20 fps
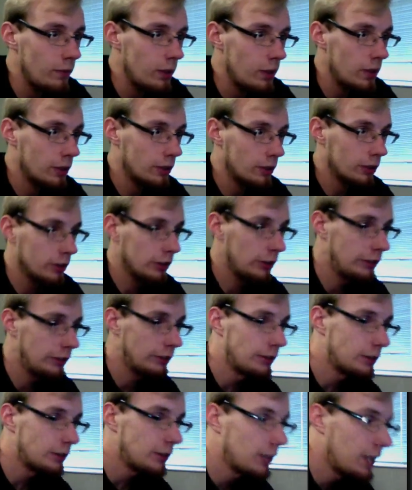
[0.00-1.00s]
All
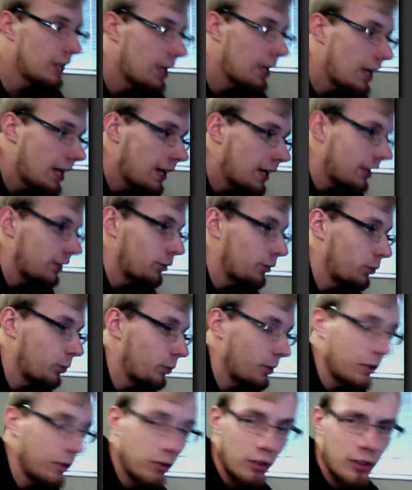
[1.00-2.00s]
right, and
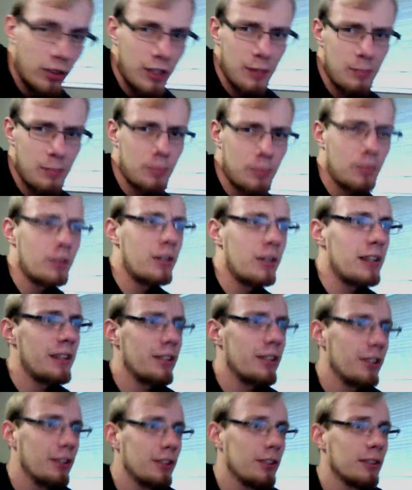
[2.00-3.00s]
we're looking pretty
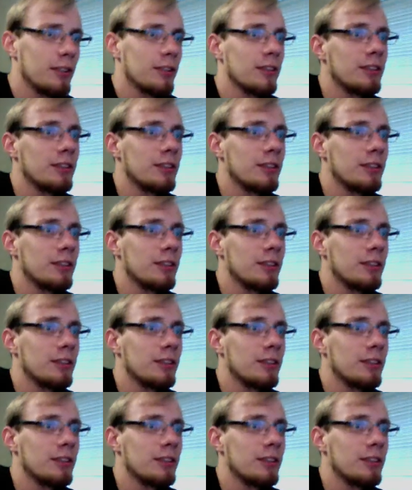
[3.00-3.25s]
good.